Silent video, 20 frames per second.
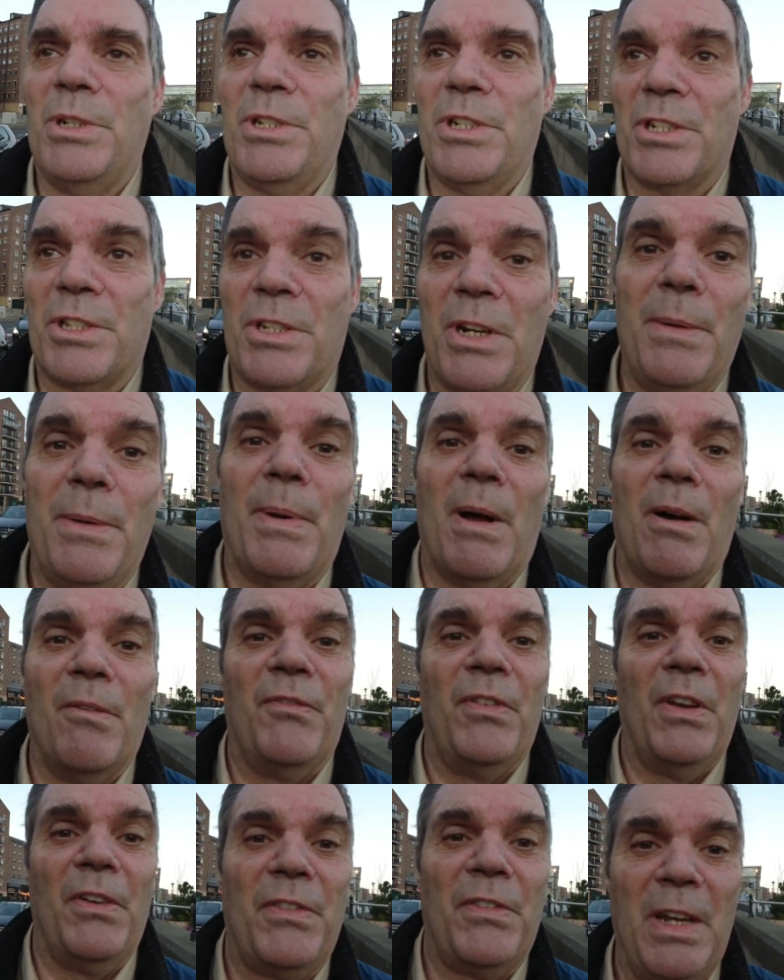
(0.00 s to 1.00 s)
which is
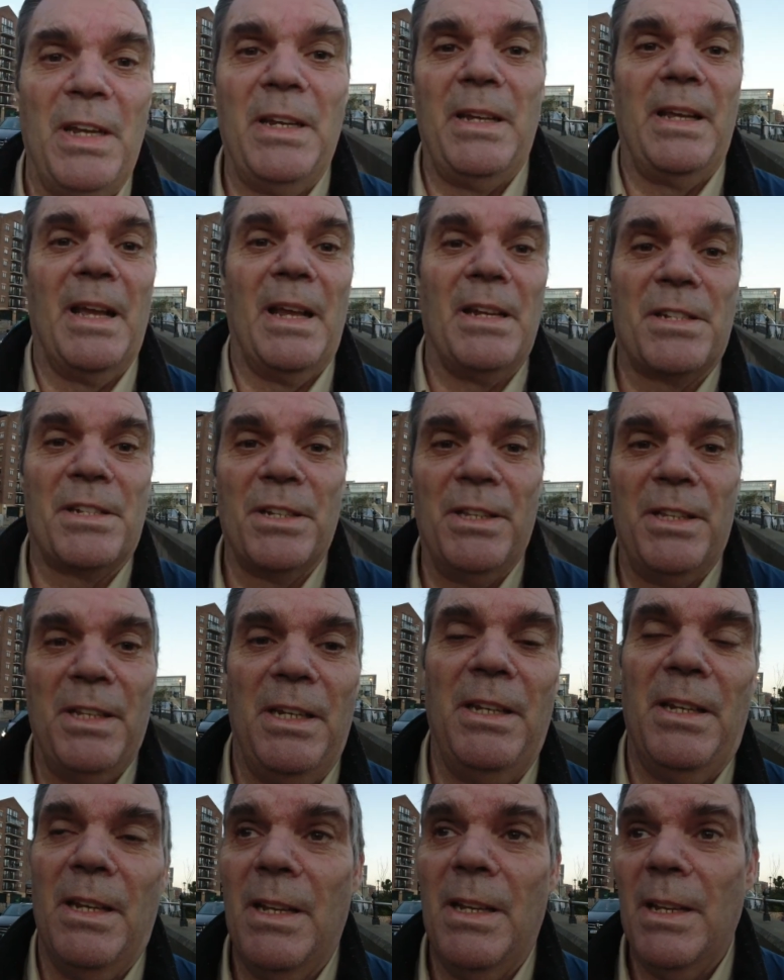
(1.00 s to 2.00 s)
£3.50 to get to
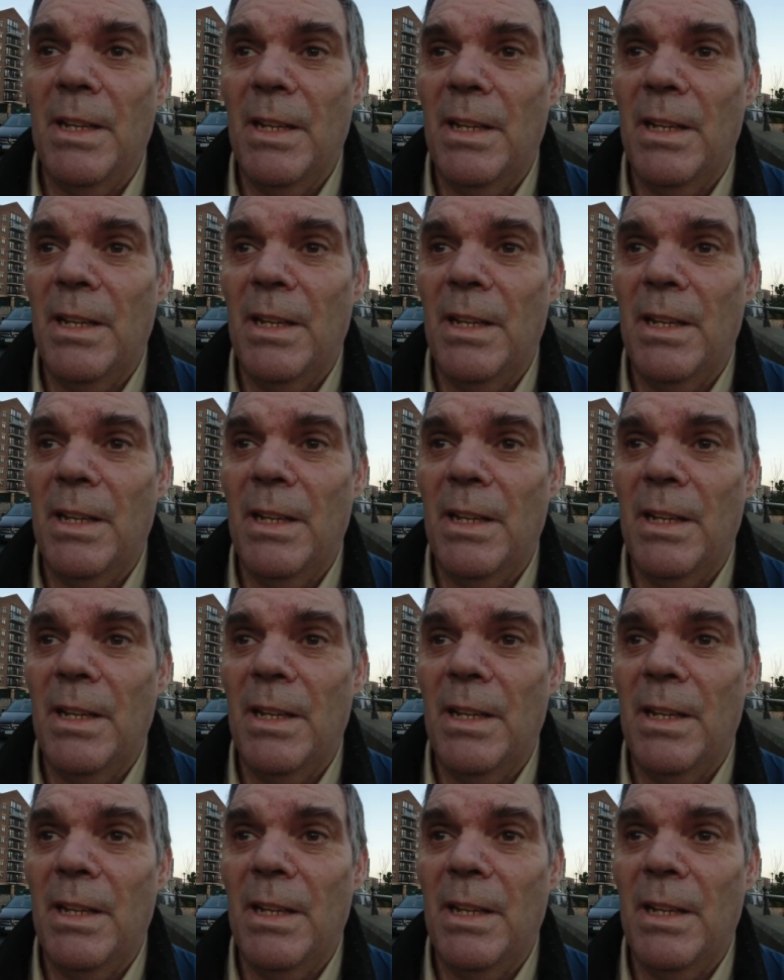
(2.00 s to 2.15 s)
the